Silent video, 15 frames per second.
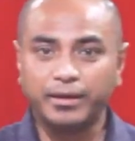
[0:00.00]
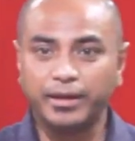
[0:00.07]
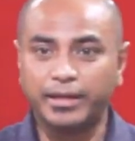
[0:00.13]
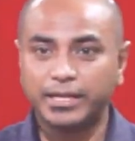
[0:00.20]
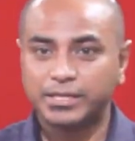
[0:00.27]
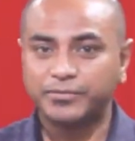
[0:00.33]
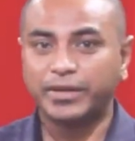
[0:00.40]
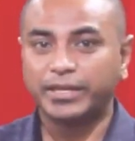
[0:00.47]
It
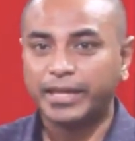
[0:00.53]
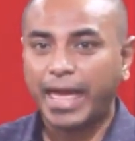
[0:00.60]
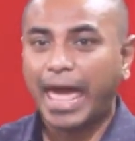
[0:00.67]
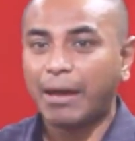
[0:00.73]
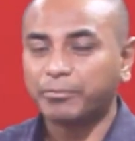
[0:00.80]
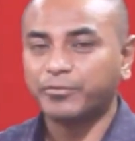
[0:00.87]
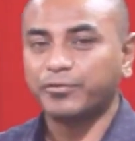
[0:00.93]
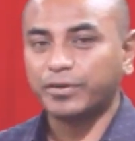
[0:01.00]
is very
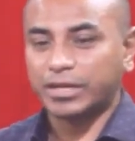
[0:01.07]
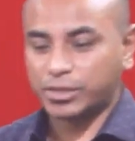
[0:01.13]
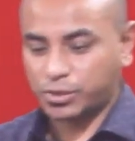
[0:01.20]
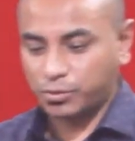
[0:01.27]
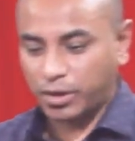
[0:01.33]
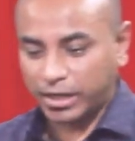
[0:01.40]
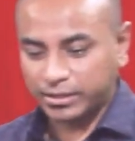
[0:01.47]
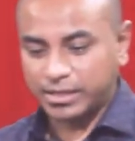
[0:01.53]
apt for us
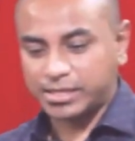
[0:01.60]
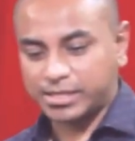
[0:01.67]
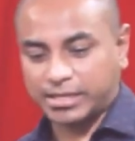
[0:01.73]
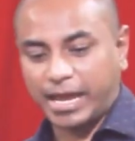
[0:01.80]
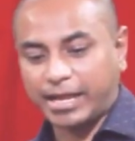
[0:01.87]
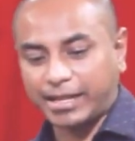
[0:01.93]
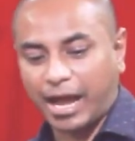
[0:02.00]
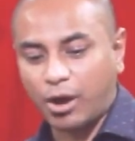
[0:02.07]
to
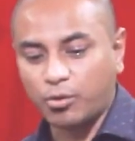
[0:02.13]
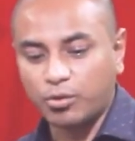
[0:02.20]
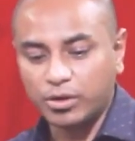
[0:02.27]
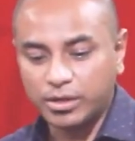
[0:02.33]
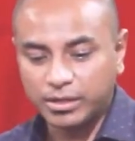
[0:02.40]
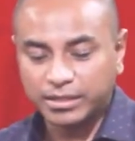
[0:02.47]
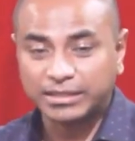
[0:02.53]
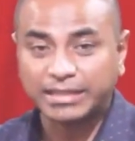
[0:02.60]
understand how
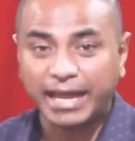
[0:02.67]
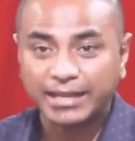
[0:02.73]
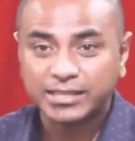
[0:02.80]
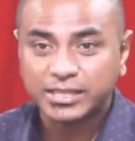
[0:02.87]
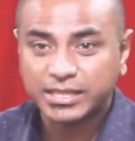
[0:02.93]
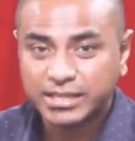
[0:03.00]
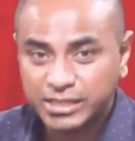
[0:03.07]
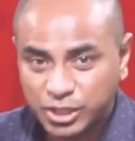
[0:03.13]
death
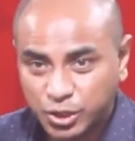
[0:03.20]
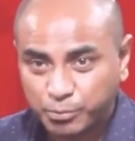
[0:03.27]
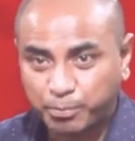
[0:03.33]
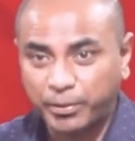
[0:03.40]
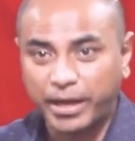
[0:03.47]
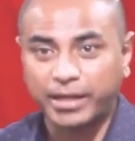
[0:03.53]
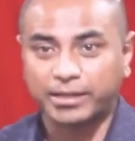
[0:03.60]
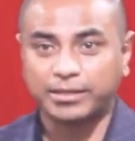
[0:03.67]
can
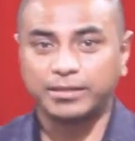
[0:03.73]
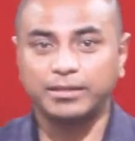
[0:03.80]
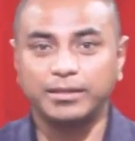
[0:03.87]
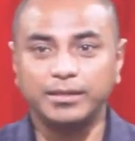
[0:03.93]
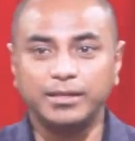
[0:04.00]
spread.